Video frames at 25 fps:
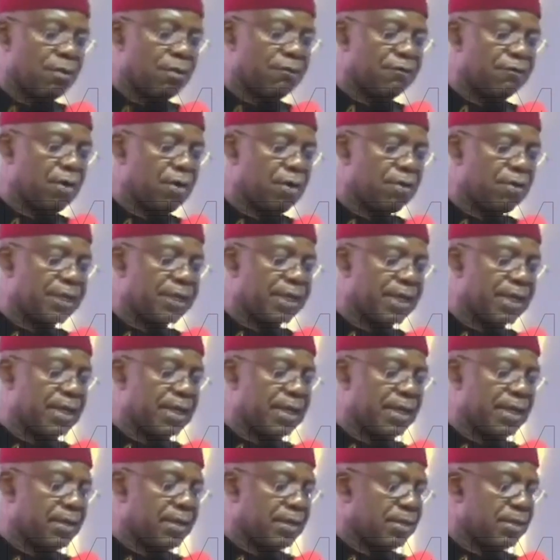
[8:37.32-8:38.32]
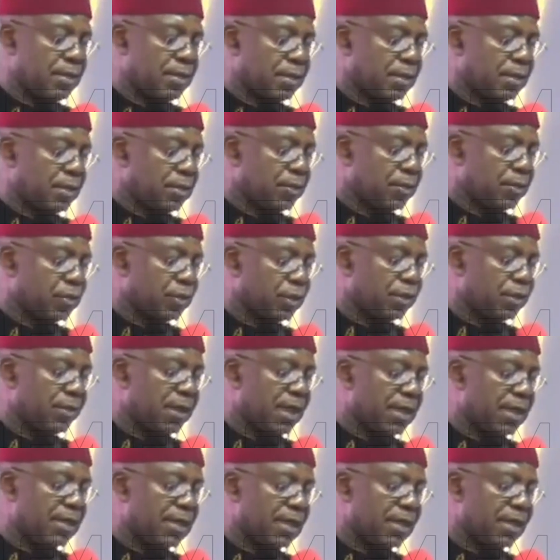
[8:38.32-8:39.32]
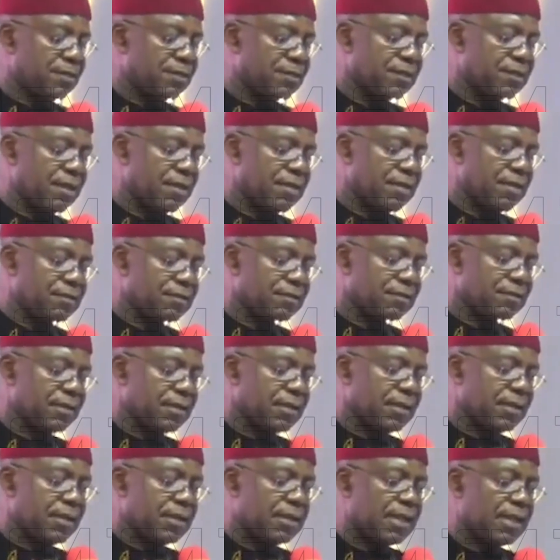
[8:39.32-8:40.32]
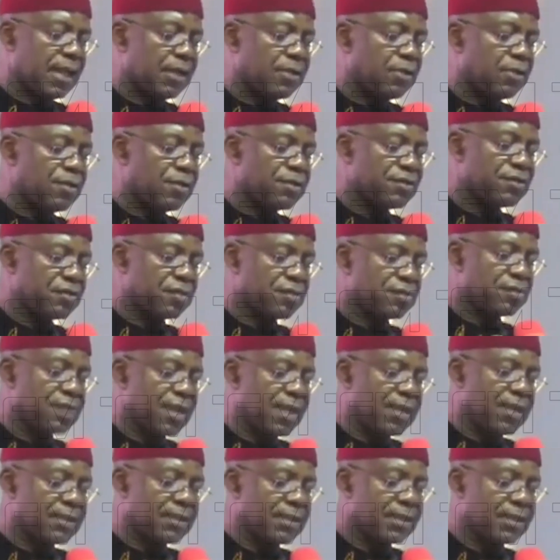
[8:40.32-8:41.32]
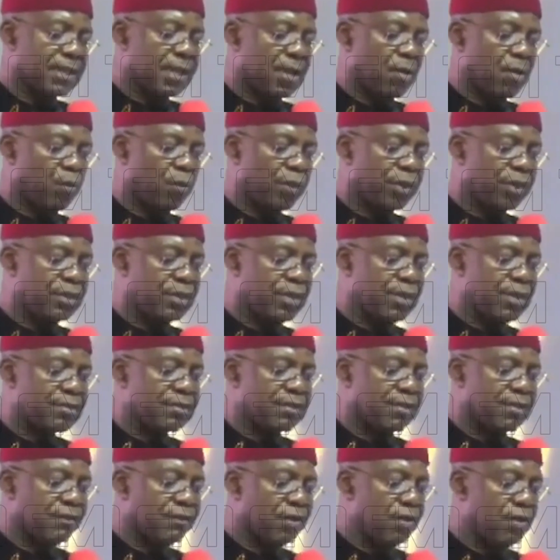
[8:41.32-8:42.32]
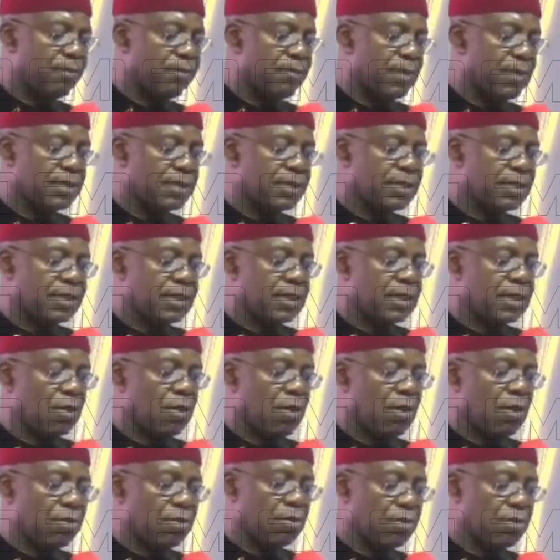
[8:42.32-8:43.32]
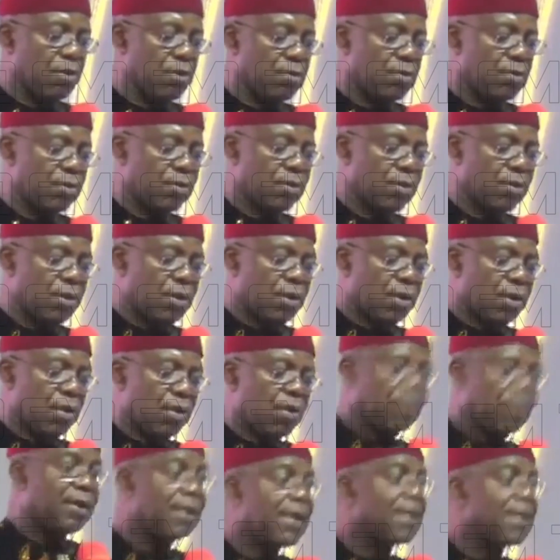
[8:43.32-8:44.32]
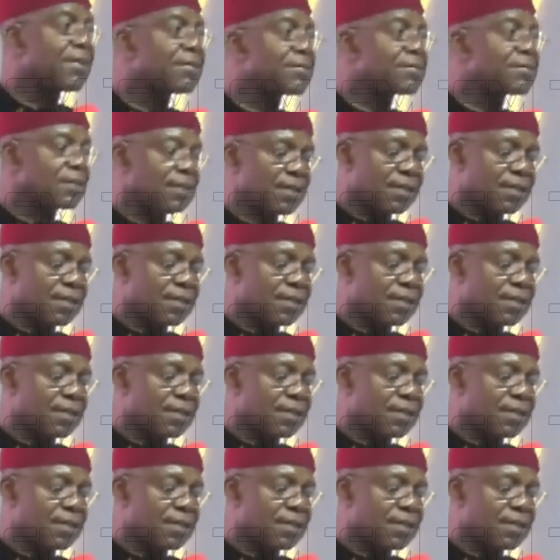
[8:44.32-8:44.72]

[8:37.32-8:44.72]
come here to remind ourselves that no society can witness development in the long run unless its